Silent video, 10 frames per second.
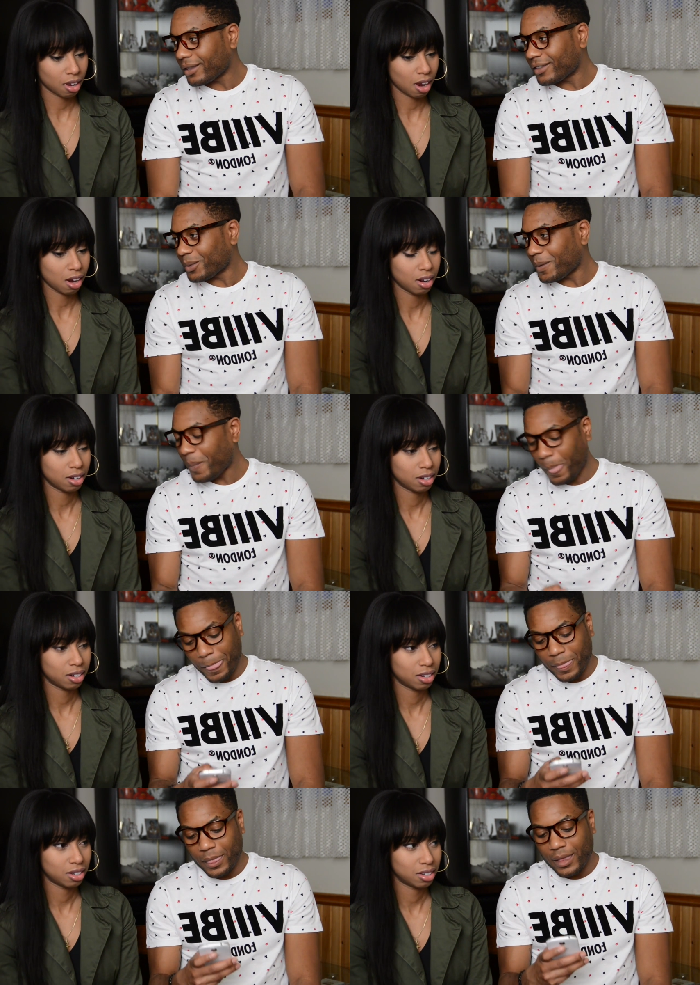Speaker 1: on this one.
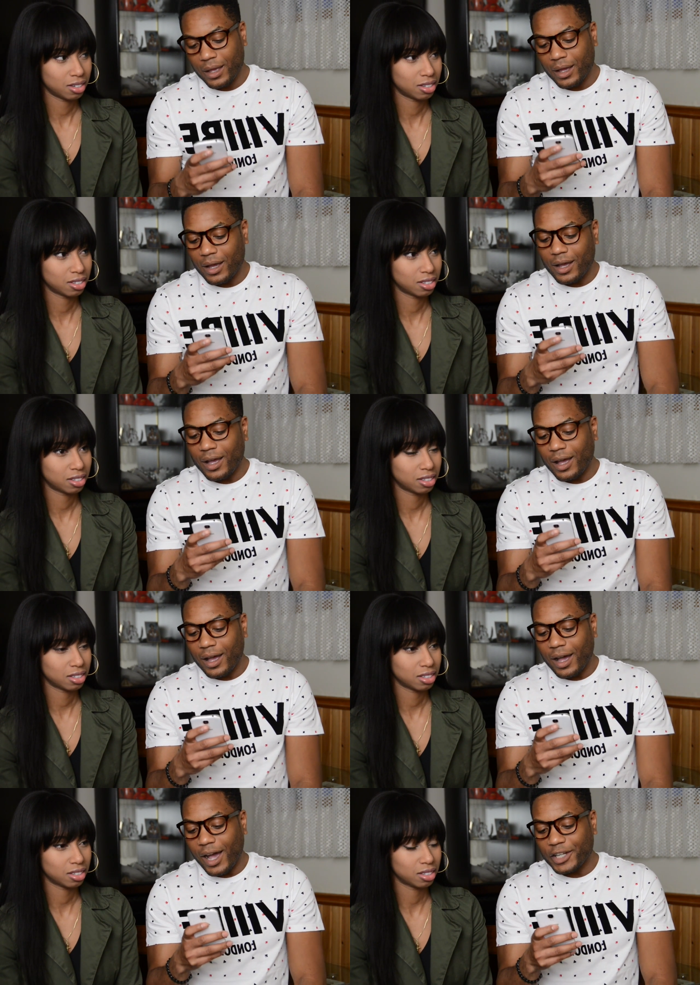
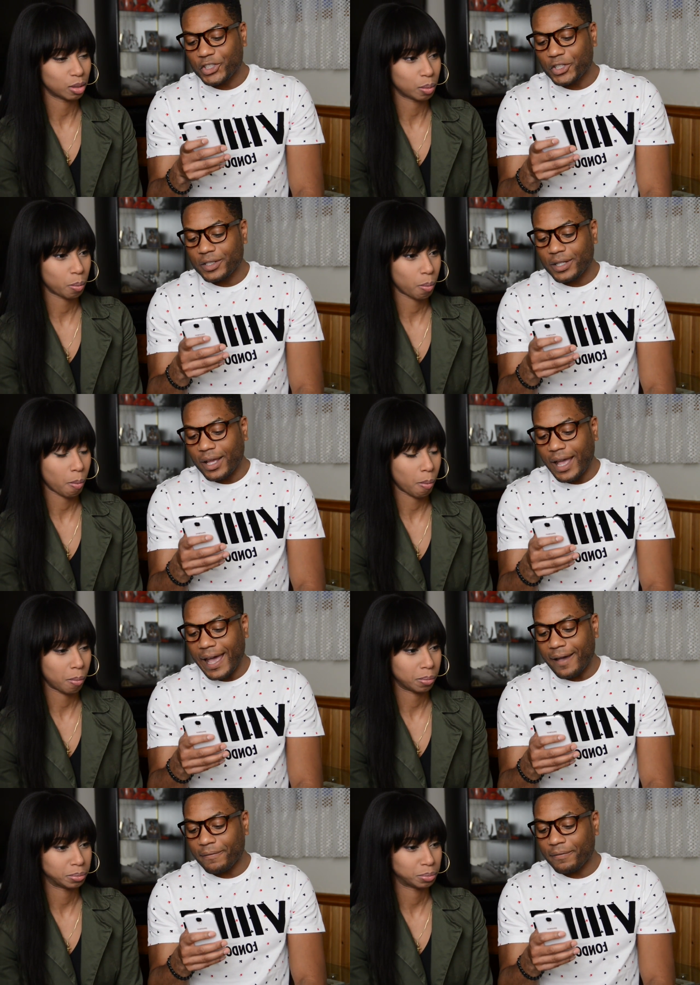I shouldn't
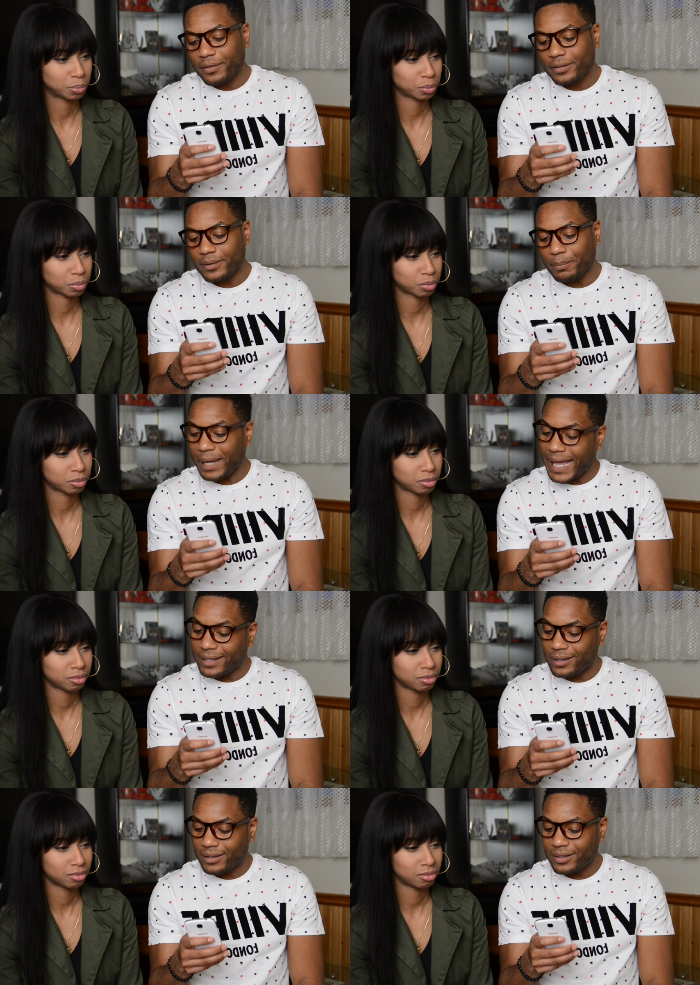have
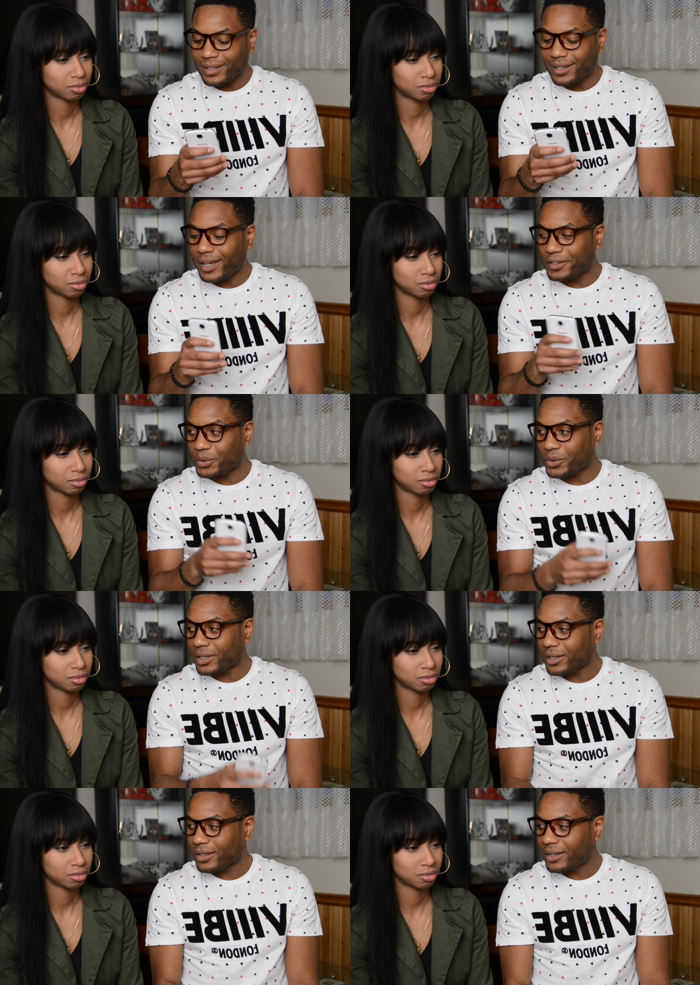blank in high school?
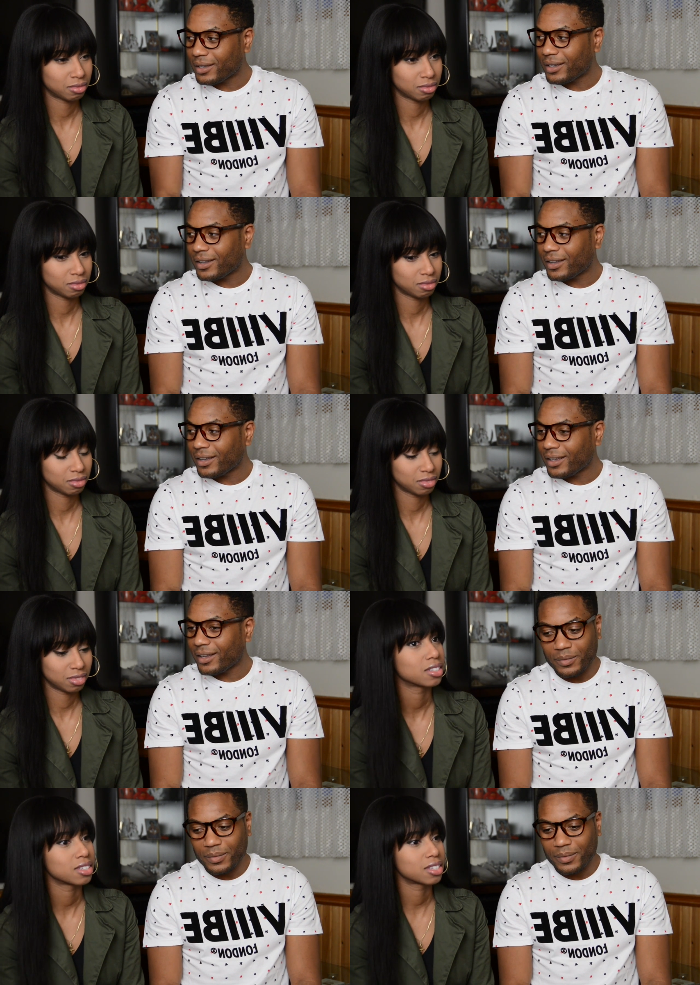
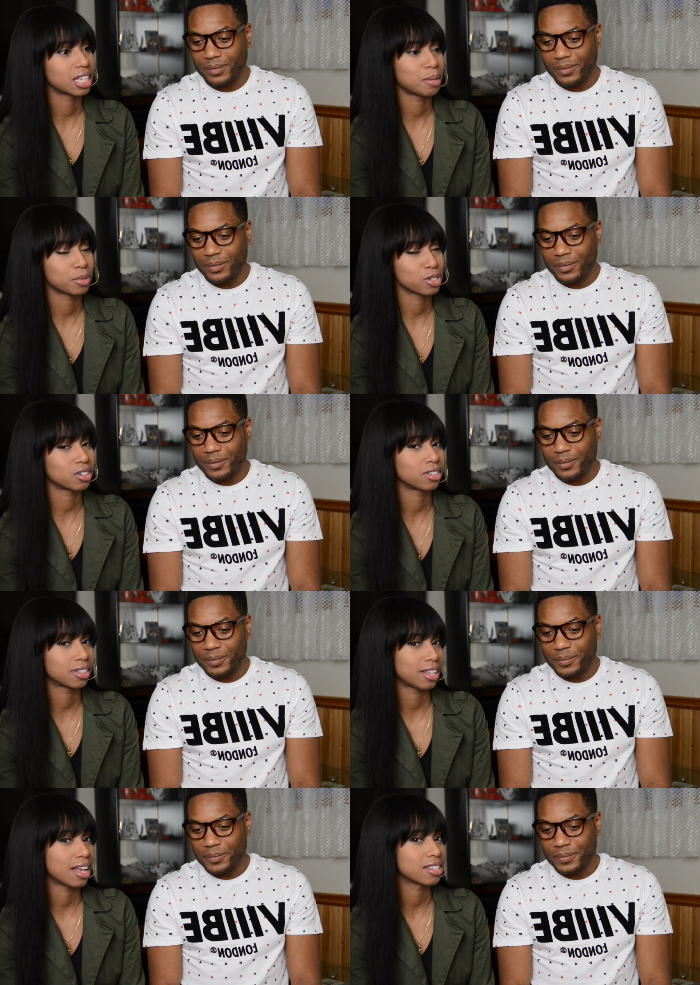
Speaker 2: Skipped a
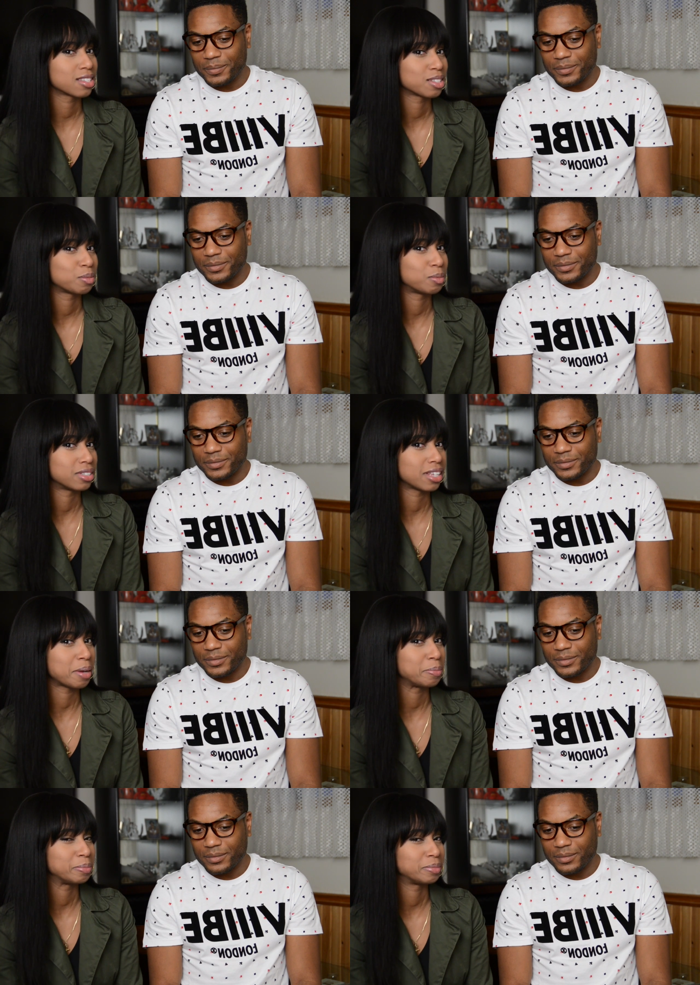certain class one
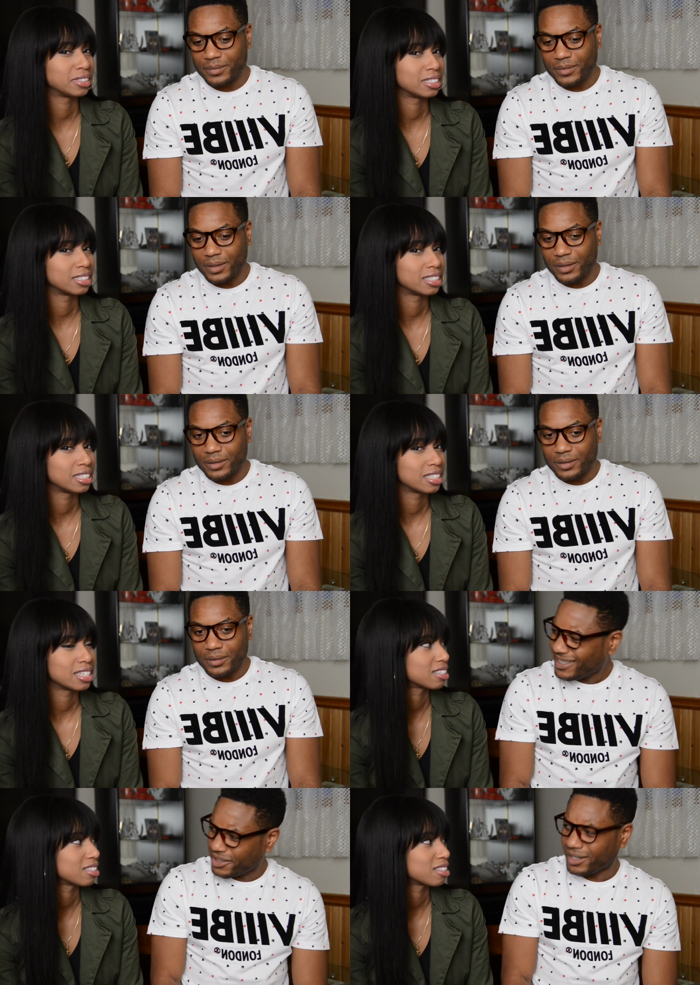
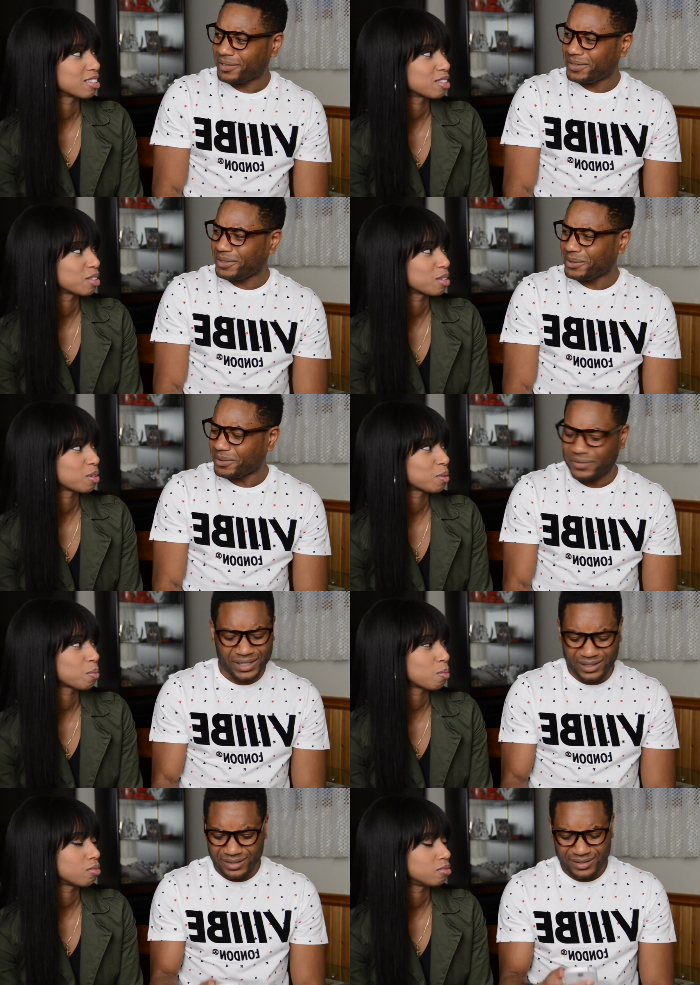
Speaker 1: time. Geography too.
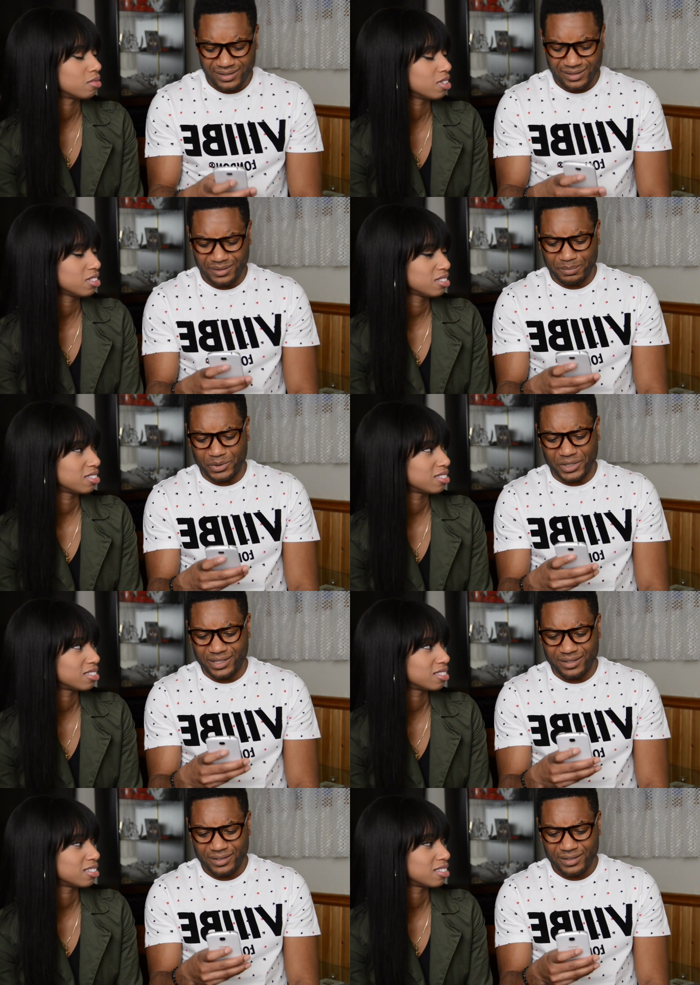It's boring.
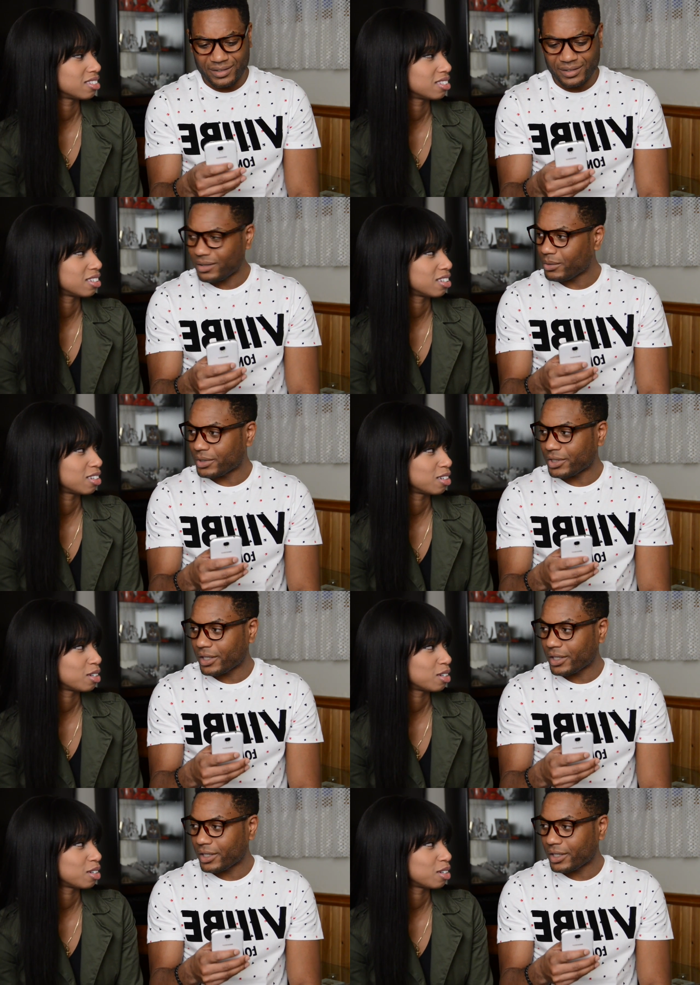No, it wasn't